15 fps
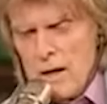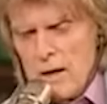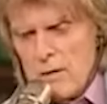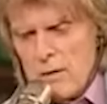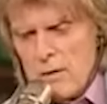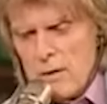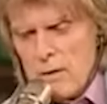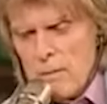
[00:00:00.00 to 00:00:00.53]

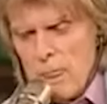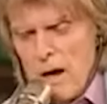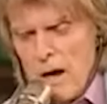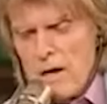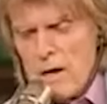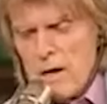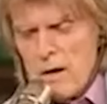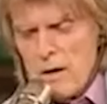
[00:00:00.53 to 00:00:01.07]
And uh,
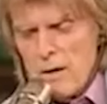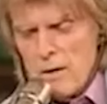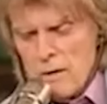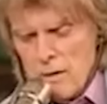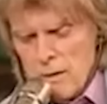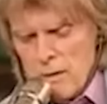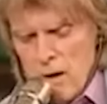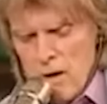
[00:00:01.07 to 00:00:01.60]
I
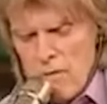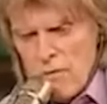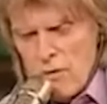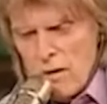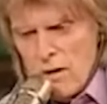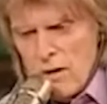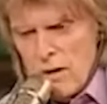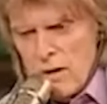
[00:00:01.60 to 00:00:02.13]
didn't uh,
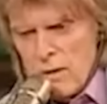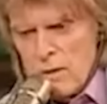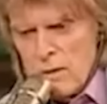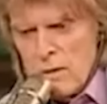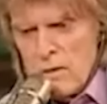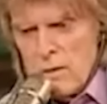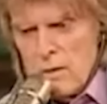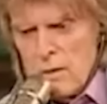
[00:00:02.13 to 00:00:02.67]
offer any,